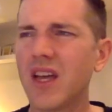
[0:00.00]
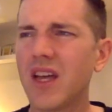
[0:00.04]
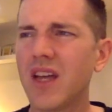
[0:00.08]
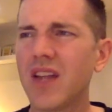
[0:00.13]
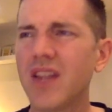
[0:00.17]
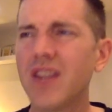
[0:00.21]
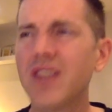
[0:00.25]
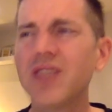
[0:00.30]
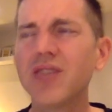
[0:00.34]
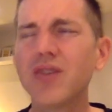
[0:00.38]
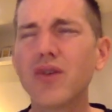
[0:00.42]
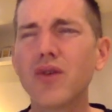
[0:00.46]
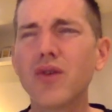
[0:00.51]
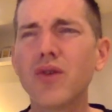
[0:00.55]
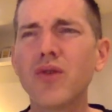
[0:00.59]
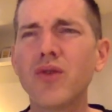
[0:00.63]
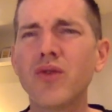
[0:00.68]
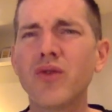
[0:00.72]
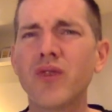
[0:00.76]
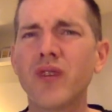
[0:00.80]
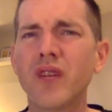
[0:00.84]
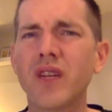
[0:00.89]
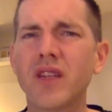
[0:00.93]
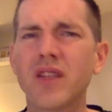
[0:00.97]
This all
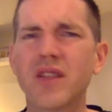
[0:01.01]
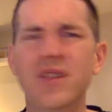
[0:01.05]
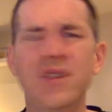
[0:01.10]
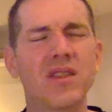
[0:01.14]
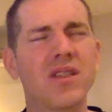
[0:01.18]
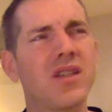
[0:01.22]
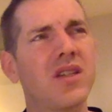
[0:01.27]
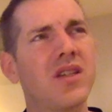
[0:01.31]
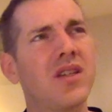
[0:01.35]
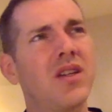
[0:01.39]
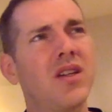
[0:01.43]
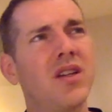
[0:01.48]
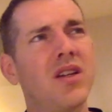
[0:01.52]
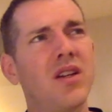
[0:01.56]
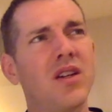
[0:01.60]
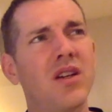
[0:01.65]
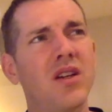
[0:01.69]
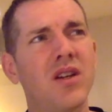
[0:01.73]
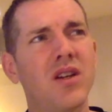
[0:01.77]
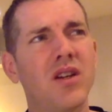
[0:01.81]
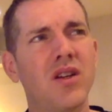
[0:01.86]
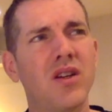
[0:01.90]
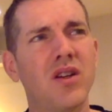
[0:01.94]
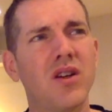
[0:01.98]
felt
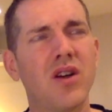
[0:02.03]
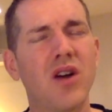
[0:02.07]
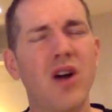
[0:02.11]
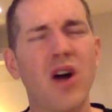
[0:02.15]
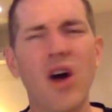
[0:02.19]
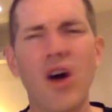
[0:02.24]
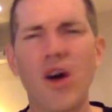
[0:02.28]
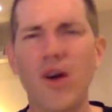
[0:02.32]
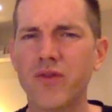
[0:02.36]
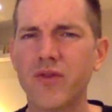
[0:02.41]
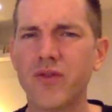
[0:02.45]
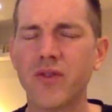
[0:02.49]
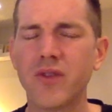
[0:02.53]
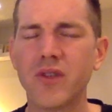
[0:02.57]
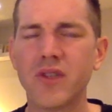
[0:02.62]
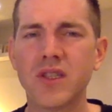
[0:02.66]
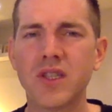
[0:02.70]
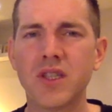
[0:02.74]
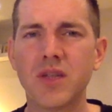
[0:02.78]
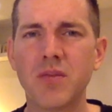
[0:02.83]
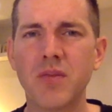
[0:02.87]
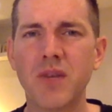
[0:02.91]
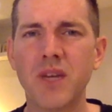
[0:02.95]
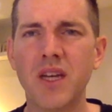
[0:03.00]
off
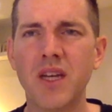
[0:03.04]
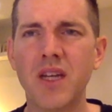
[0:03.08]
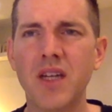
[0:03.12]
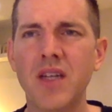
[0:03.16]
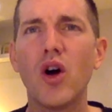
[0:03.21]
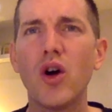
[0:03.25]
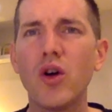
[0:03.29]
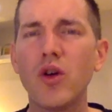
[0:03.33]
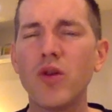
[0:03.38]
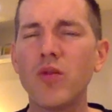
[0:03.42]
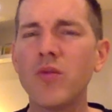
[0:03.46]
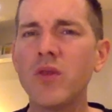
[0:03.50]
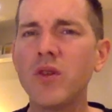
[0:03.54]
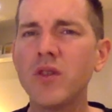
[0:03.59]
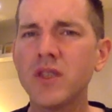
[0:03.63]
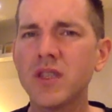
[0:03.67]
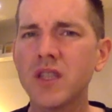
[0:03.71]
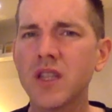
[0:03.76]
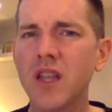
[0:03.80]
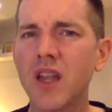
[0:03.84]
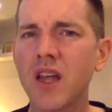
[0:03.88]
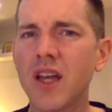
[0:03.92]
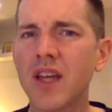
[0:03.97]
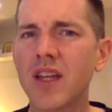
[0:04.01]
to me,
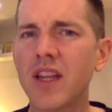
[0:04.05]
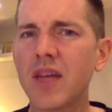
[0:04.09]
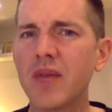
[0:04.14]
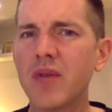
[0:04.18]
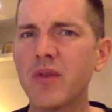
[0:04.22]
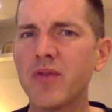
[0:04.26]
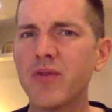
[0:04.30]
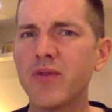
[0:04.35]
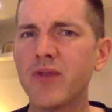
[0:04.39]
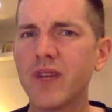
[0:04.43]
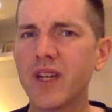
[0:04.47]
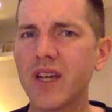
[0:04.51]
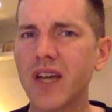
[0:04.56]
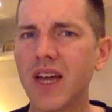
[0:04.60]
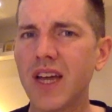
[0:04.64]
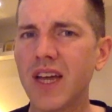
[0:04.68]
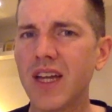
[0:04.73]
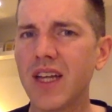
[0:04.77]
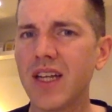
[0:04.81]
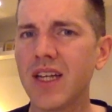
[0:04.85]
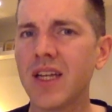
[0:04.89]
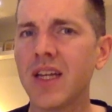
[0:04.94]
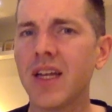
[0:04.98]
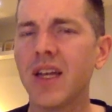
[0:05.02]
almost like they were
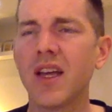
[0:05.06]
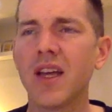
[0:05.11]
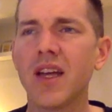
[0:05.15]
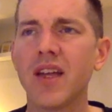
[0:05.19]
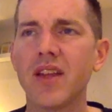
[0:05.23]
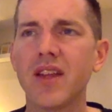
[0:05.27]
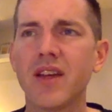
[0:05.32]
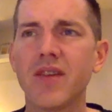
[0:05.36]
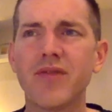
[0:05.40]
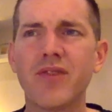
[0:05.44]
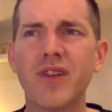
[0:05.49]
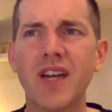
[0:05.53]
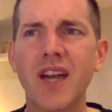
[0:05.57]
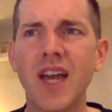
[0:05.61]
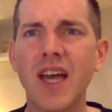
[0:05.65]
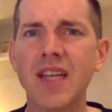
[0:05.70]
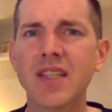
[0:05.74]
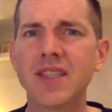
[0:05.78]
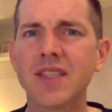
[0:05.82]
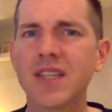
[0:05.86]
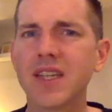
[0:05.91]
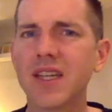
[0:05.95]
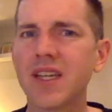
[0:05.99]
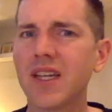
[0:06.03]
forgetting that
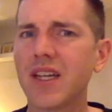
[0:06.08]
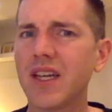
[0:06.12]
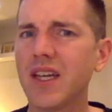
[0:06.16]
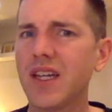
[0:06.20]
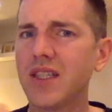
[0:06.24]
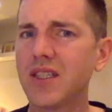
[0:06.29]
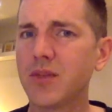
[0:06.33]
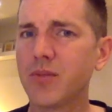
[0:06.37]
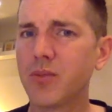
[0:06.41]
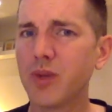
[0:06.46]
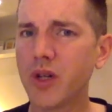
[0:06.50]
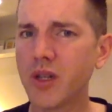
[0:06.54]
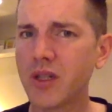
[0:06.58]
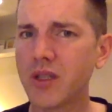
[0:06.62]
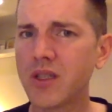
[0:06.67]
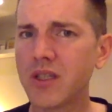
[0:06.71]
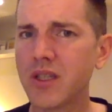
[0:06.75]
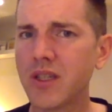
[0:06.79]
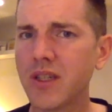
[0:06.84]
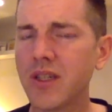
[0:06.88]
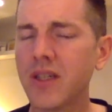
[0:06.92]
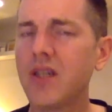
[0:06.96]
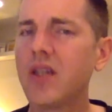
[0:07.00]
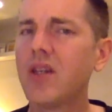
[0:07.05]
Vanessa is a
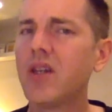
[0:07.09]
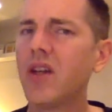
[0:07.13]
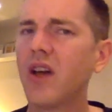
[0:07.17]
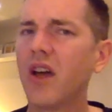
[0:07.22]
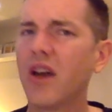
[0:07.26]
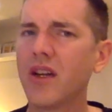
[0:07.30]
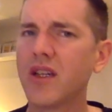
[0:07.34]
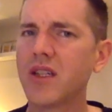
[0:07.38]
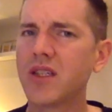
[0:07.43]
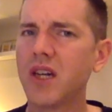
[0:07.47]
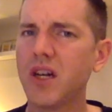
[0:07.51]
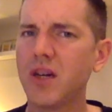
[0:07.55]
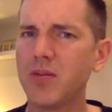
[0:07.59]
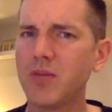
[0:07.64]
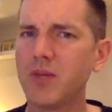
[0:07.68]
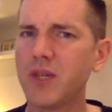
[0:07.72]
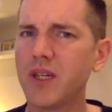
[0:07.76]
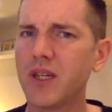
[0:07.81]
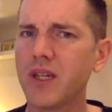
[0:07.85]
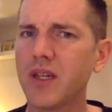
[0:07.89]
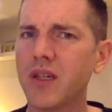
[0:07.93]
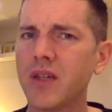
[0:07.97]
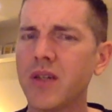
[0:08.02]
person, not a topic.